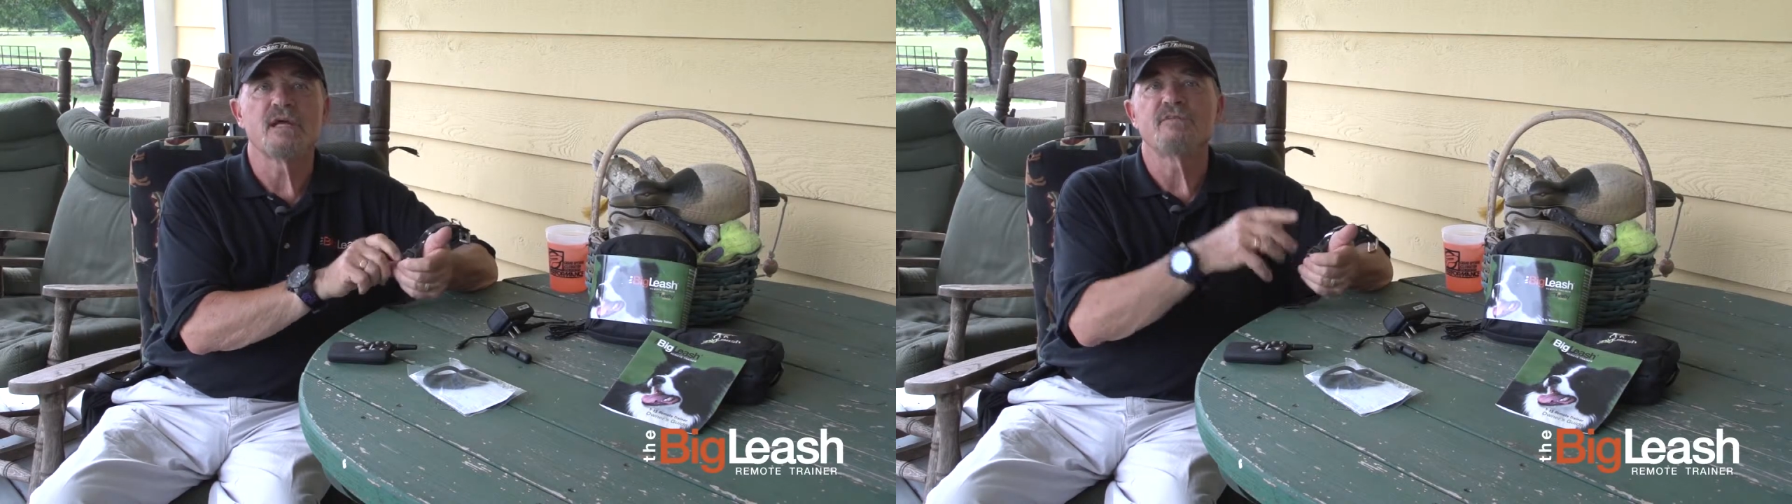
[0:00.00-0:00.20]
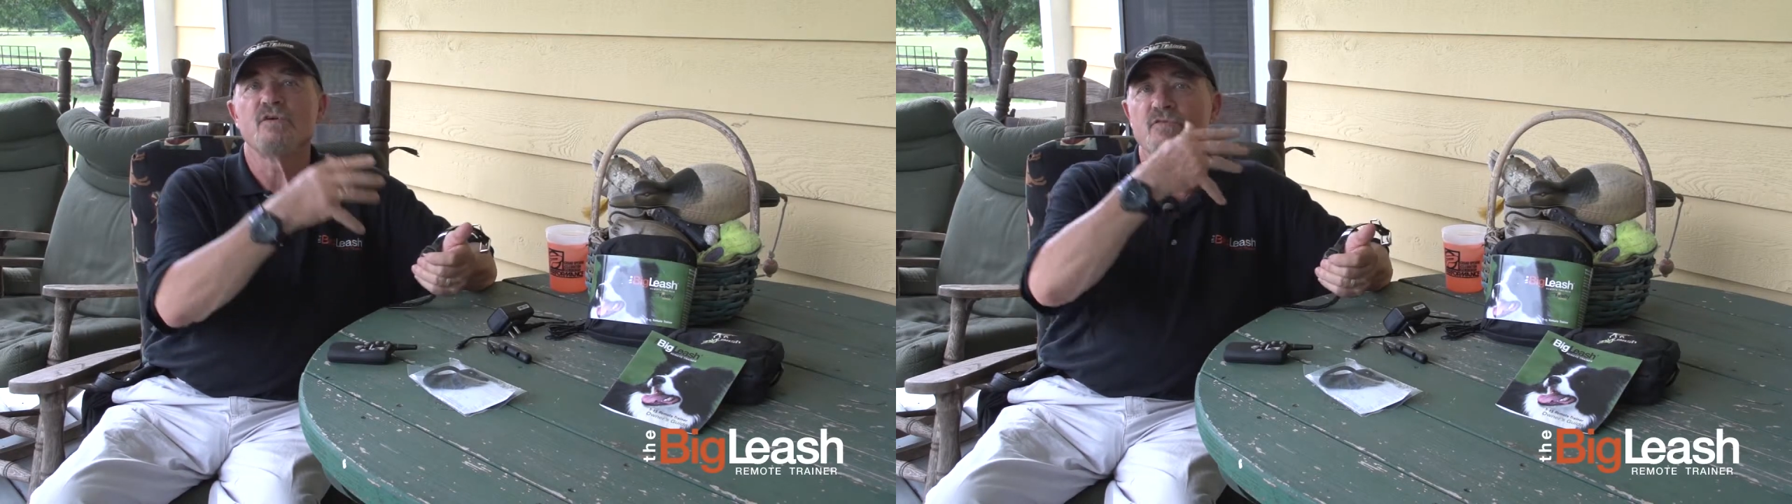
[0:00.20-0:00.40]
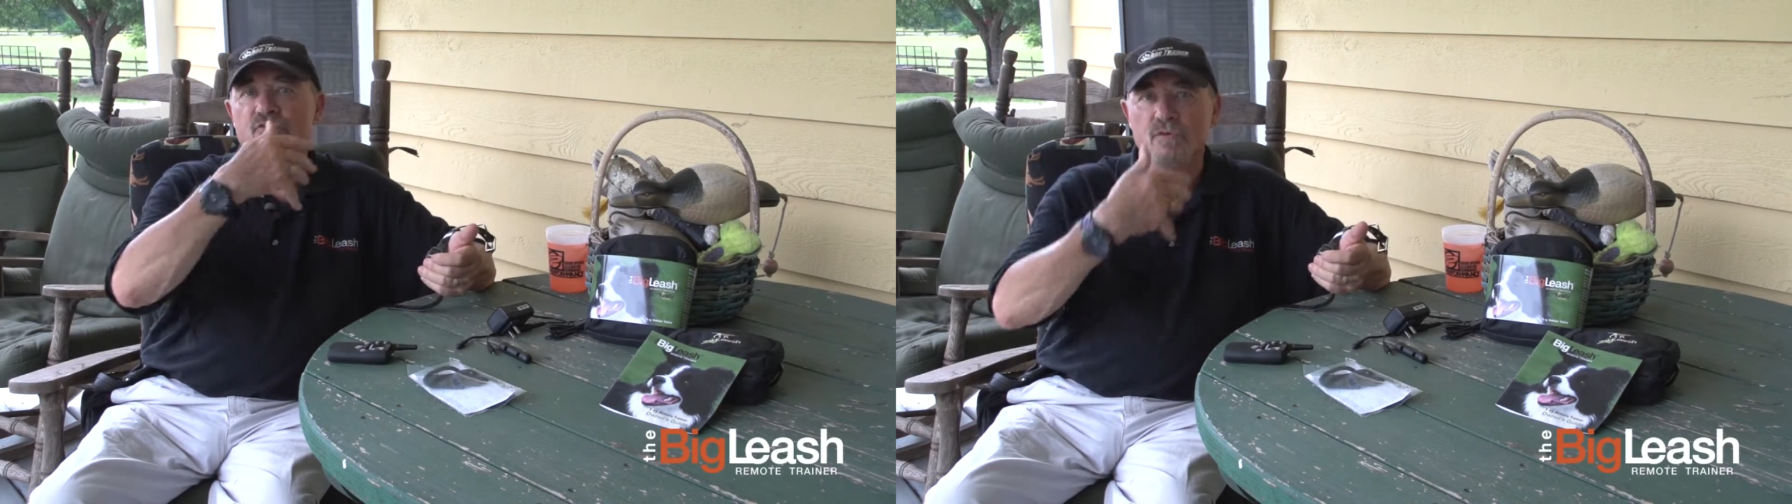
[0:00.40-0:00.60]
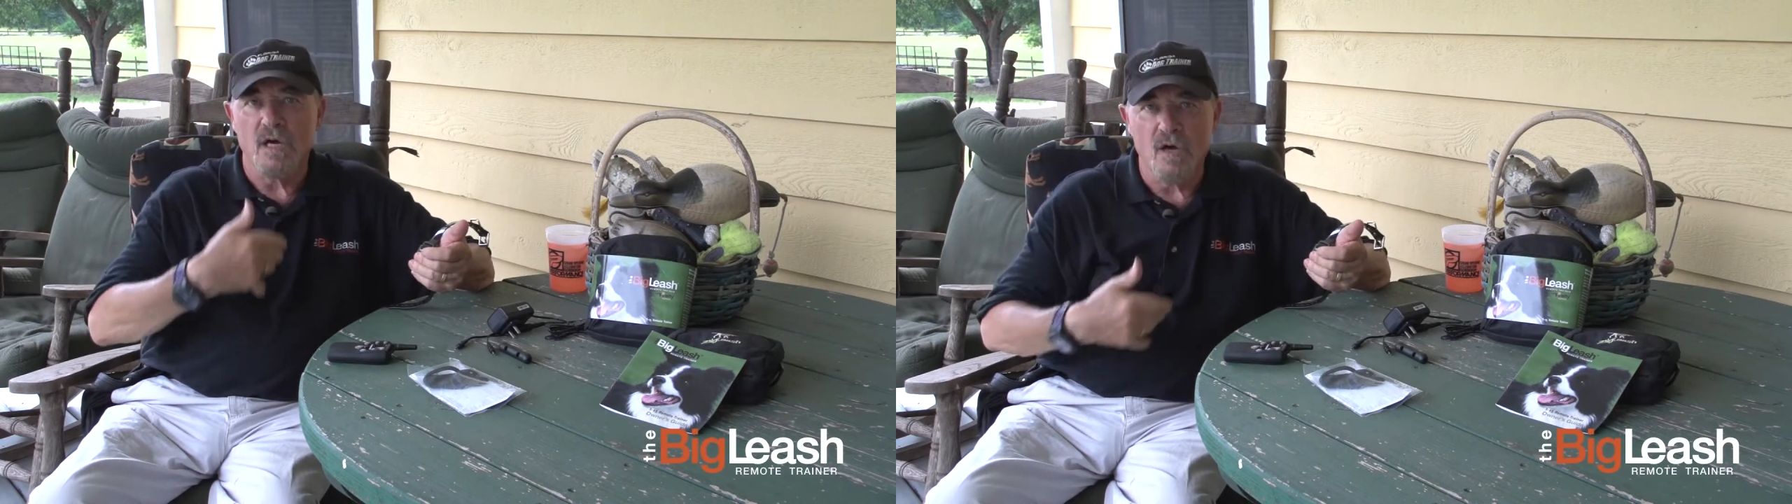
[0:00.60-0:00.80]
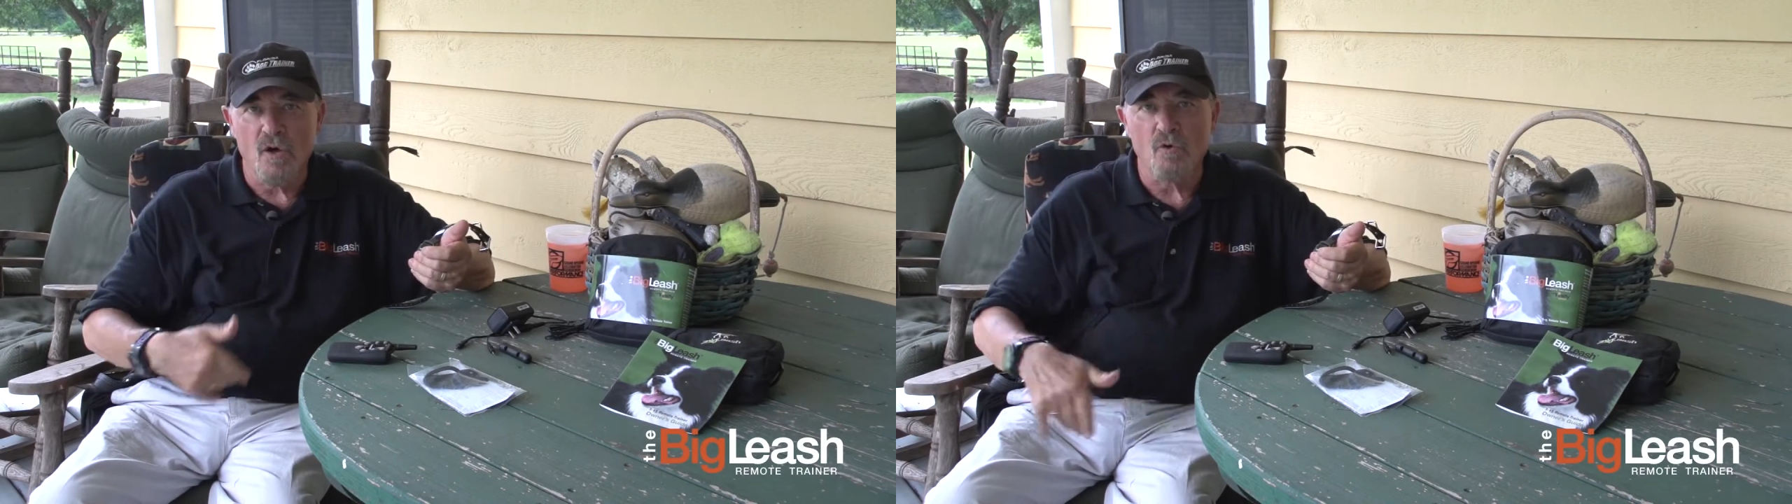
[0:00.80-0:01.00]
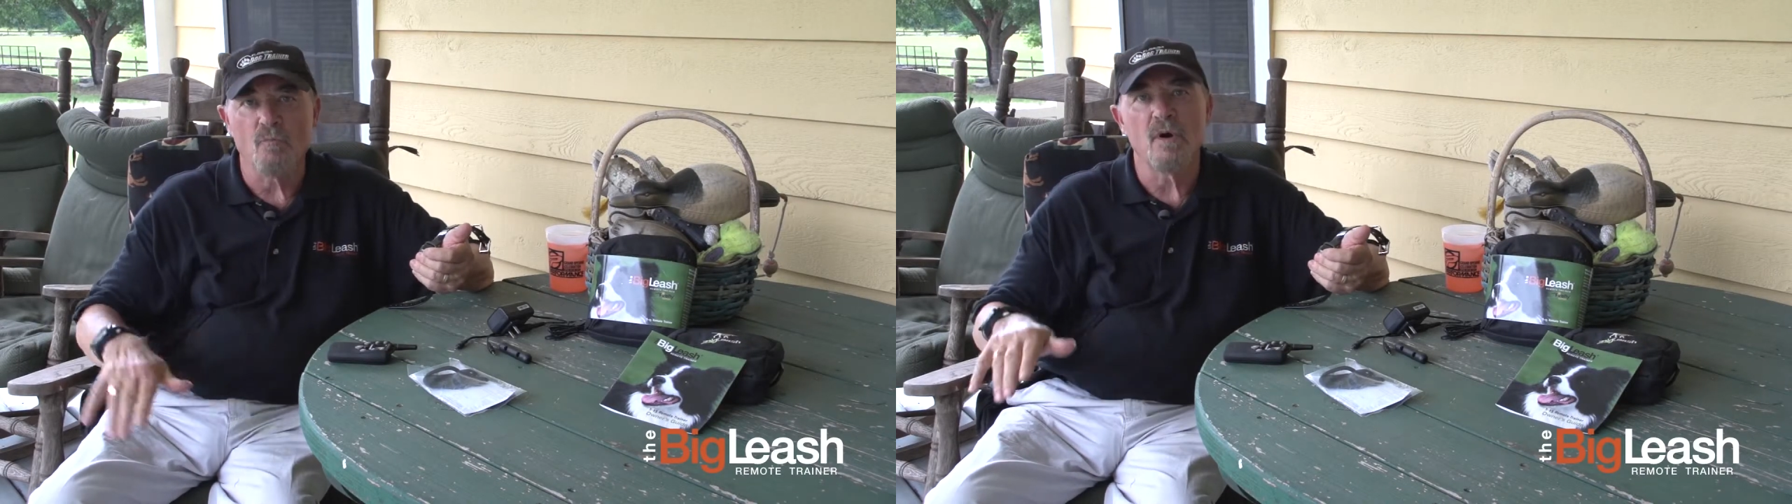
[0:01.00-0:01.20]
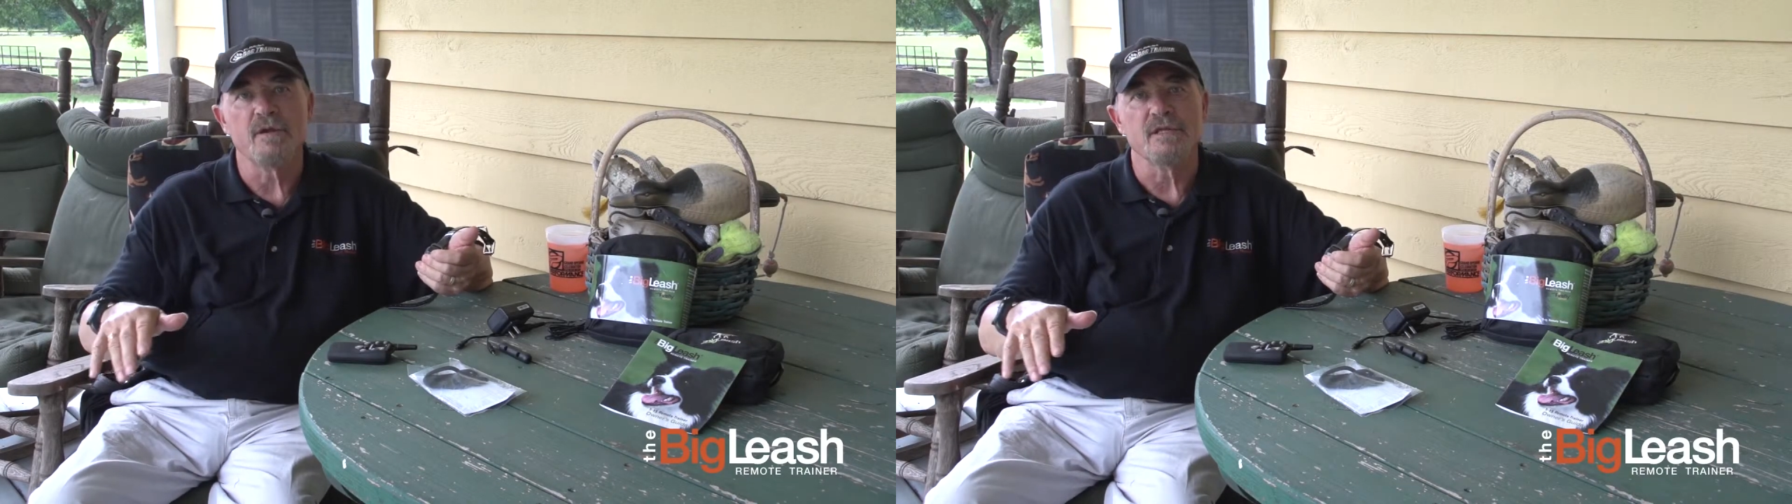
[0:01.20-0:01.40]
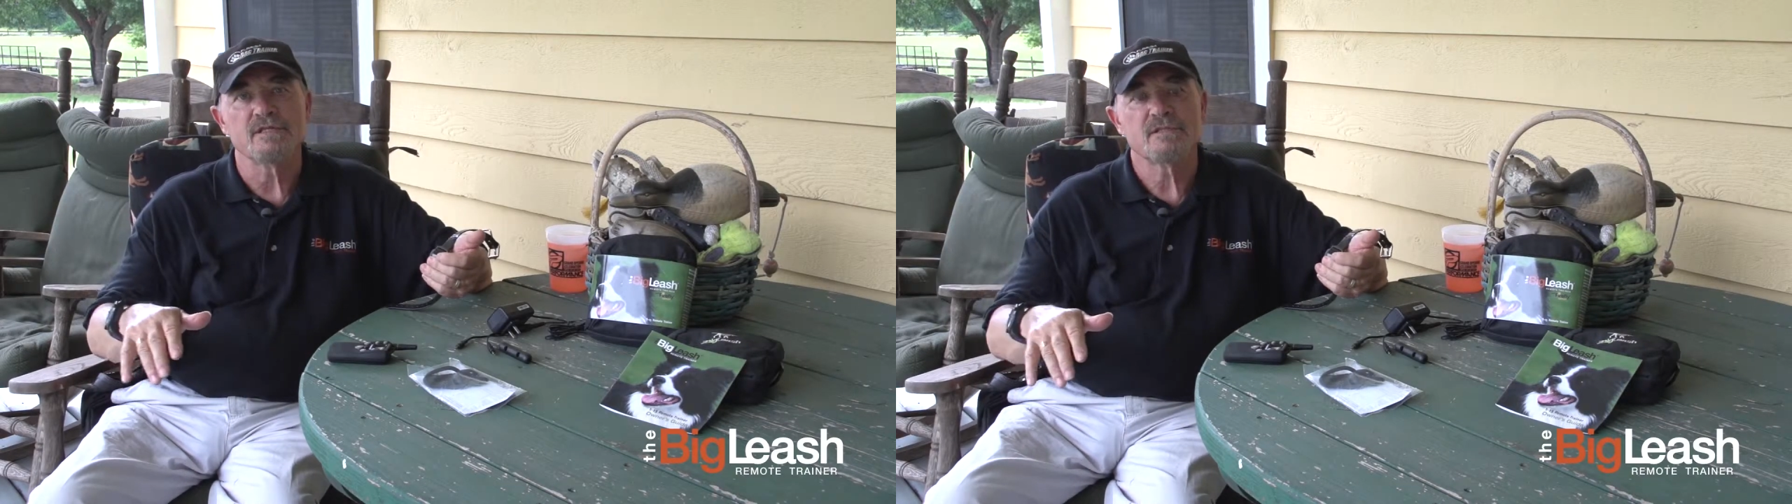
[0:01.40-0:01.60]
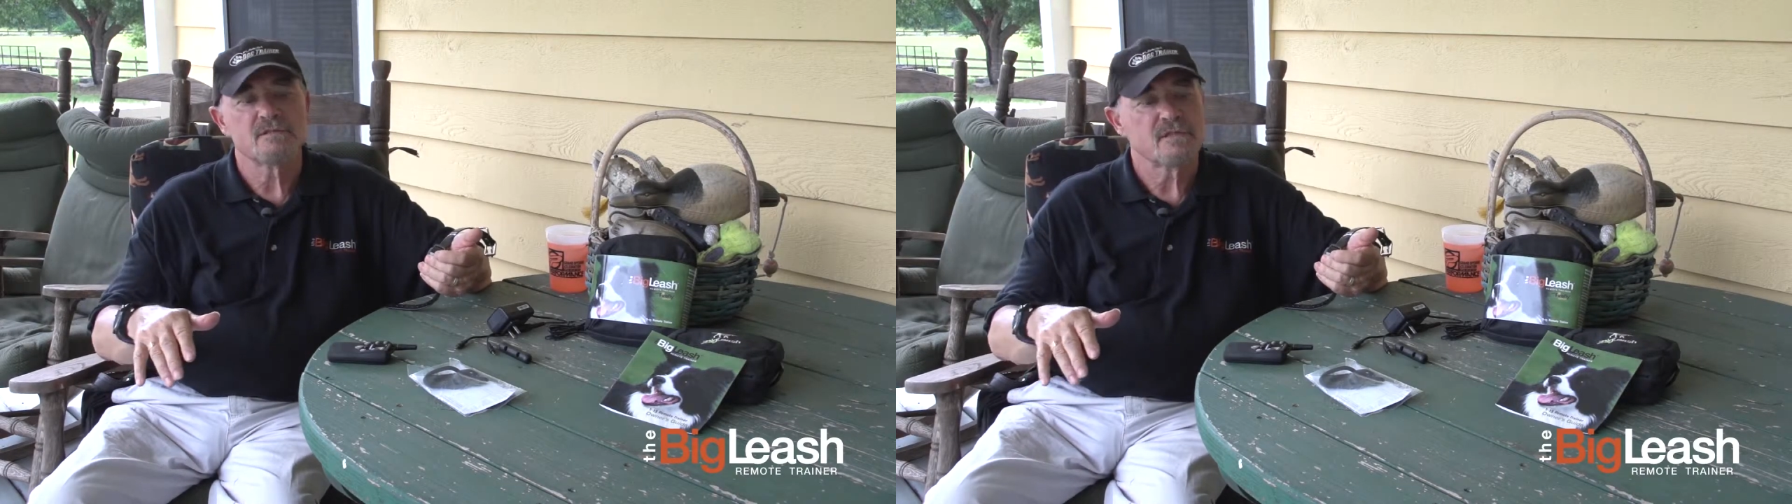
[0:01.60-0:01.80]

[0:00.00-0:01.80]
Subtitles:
kind of go through our whole bodies.